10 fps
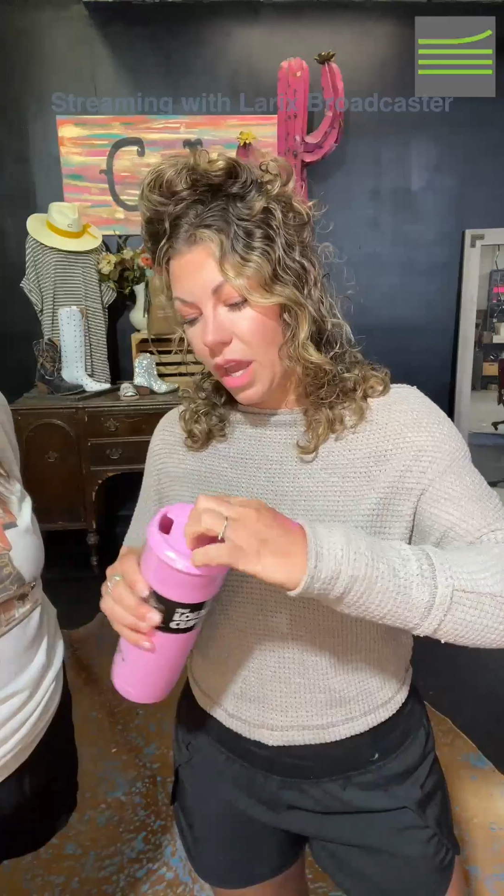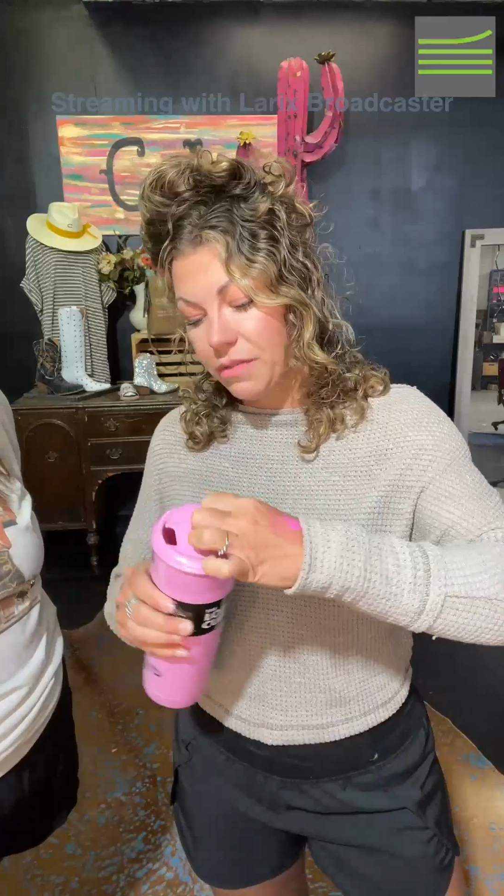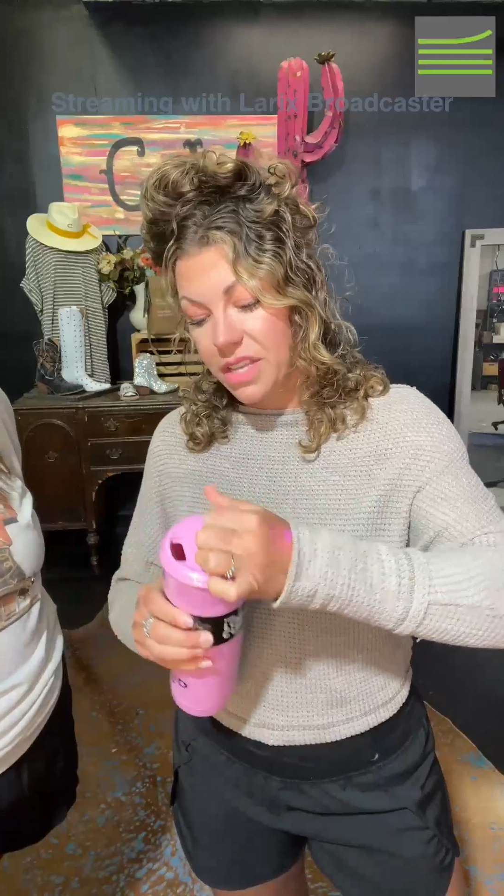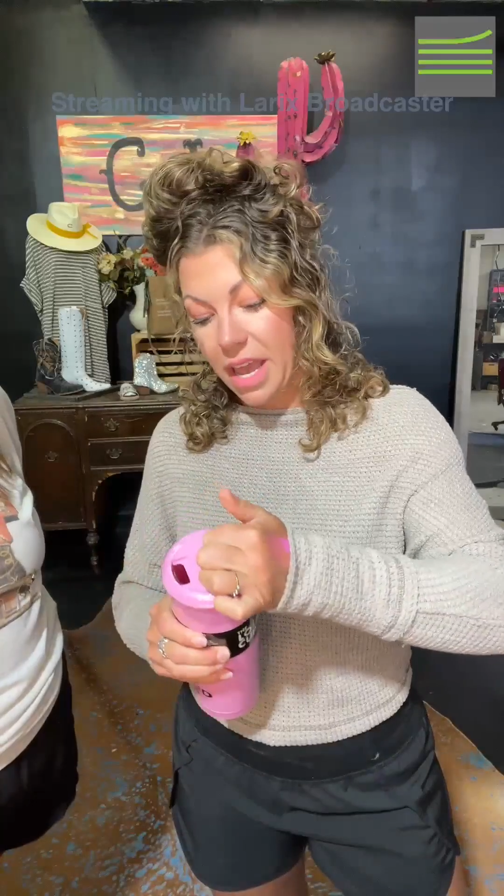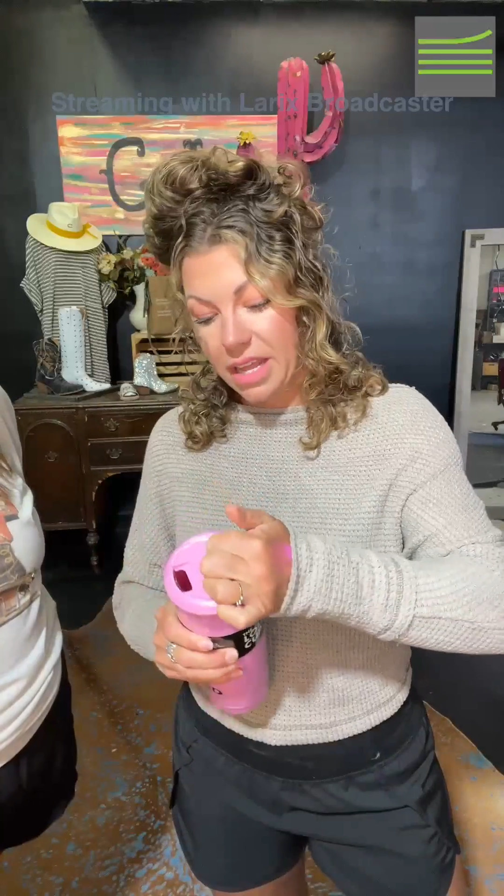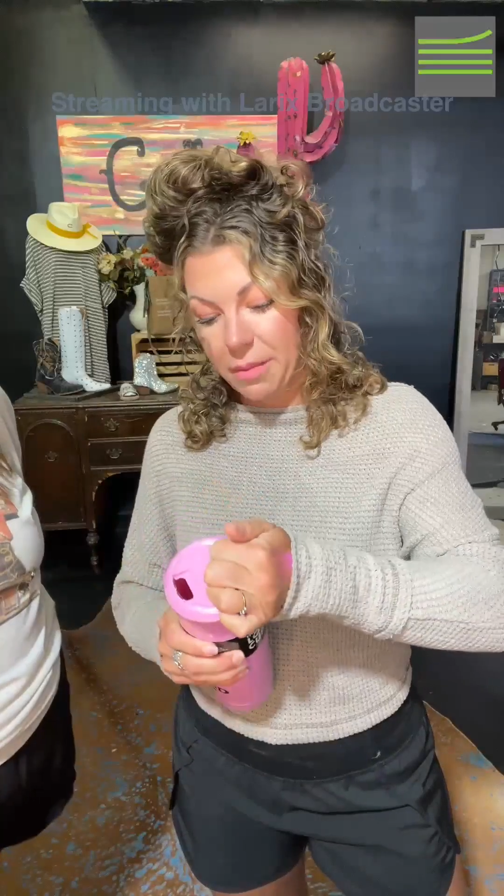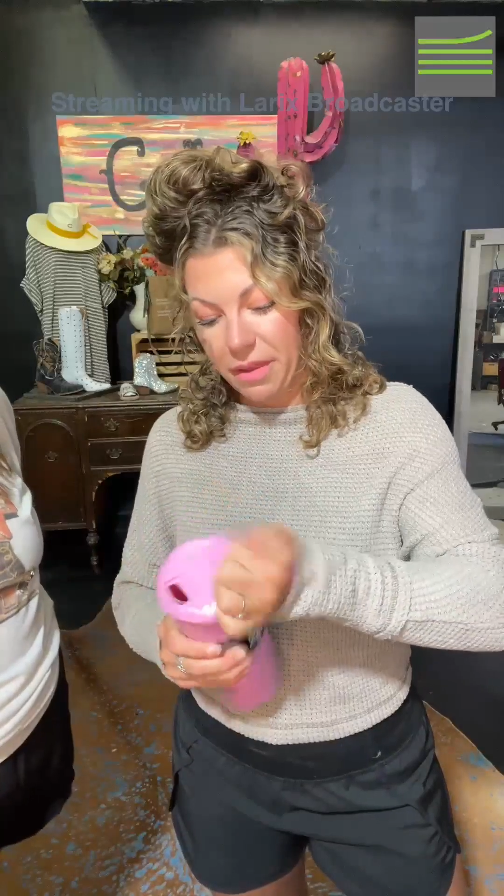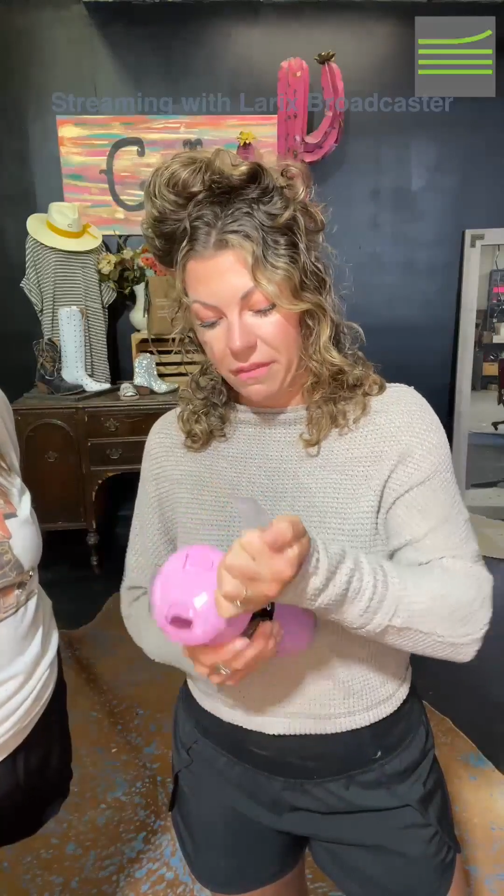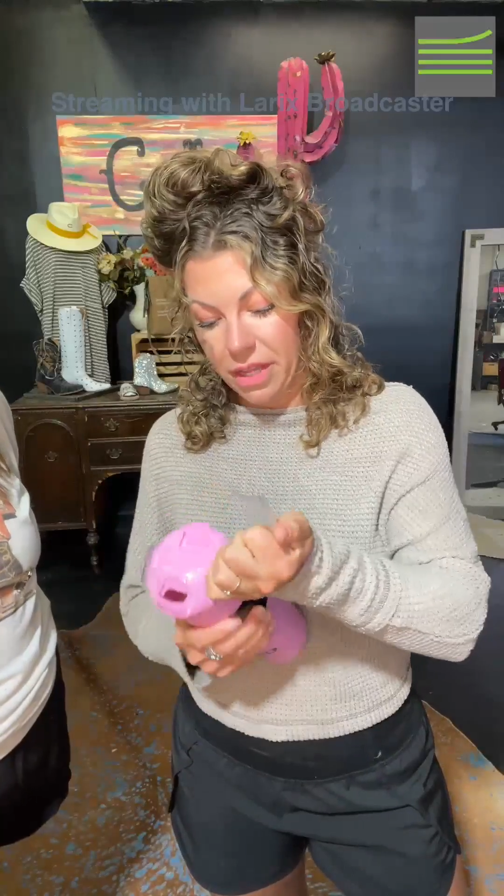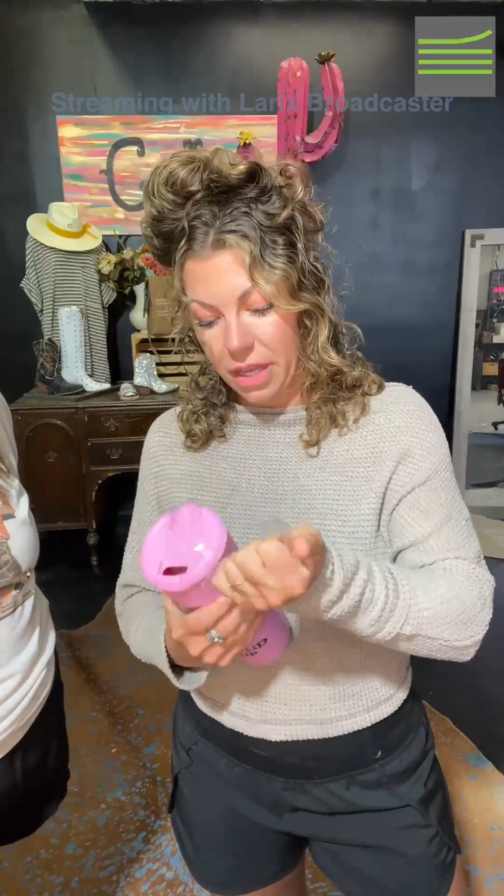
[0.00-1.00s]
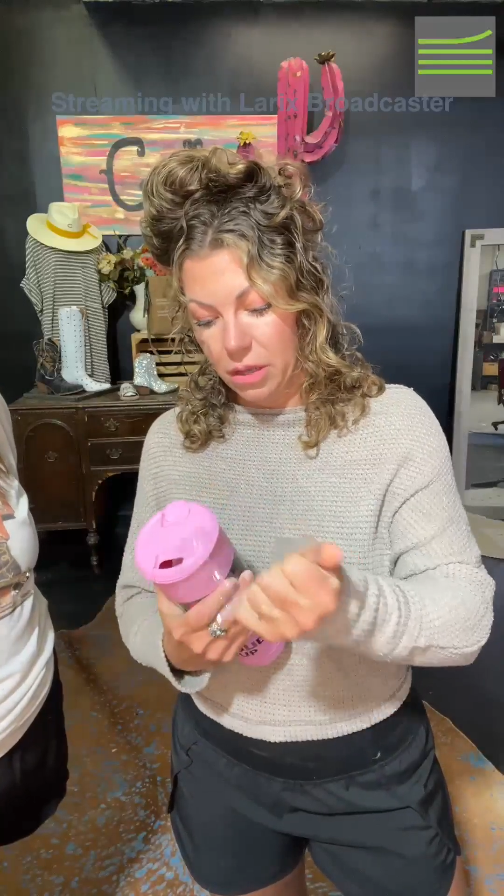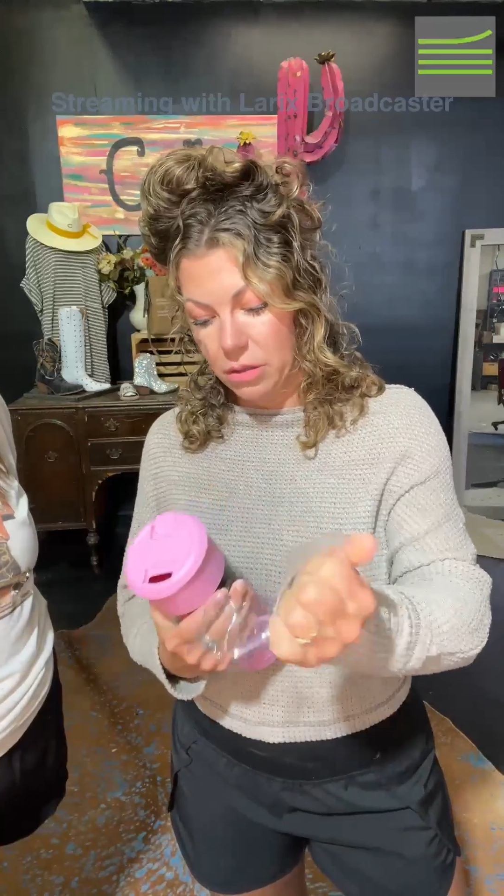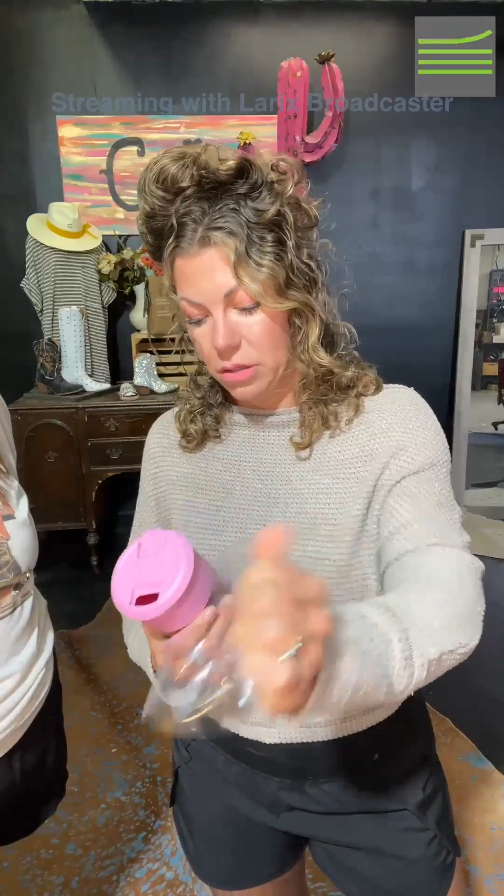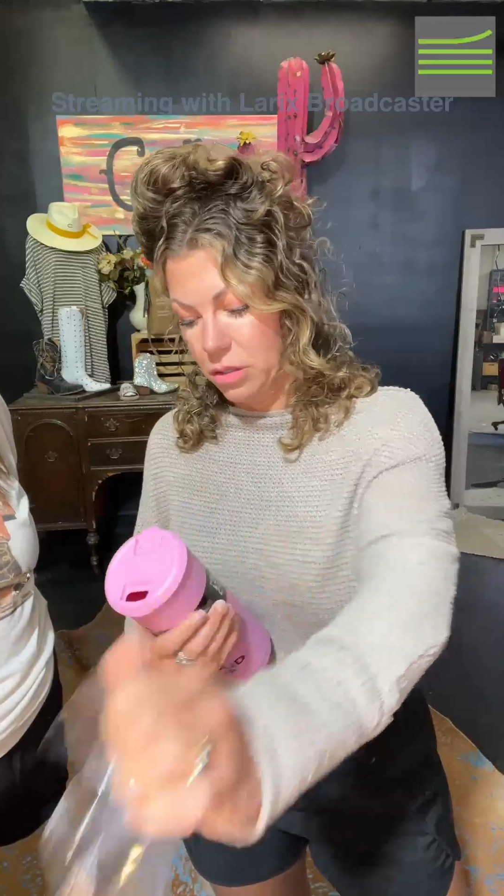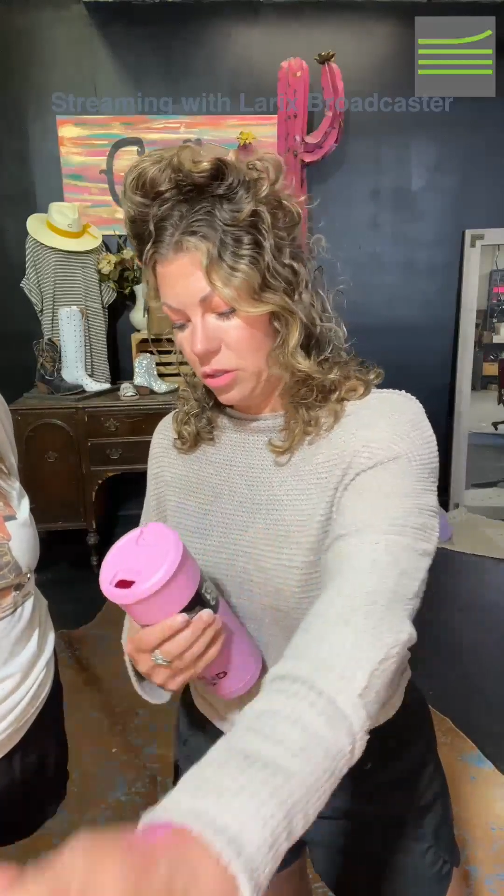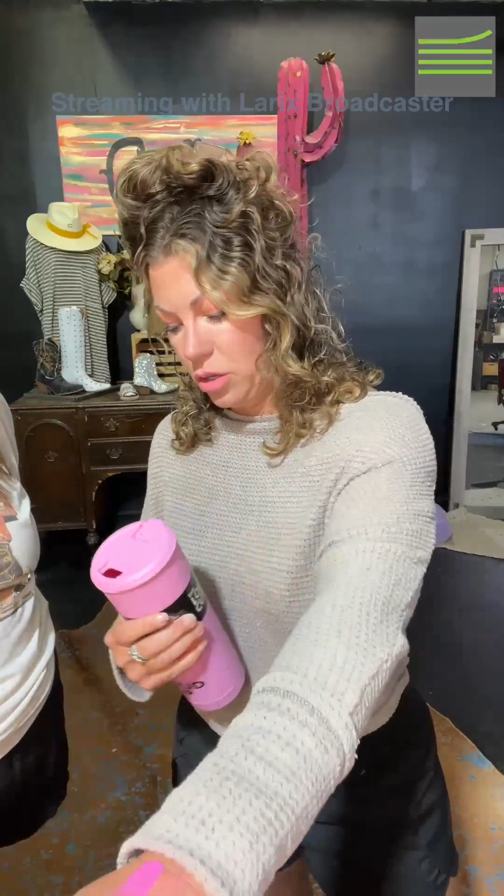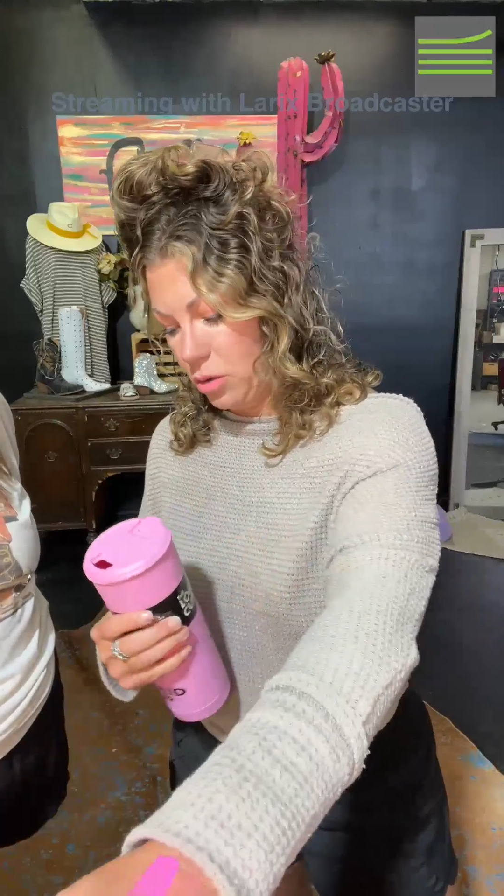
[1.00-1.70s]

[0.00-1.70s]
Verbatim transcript: I have to edit my videos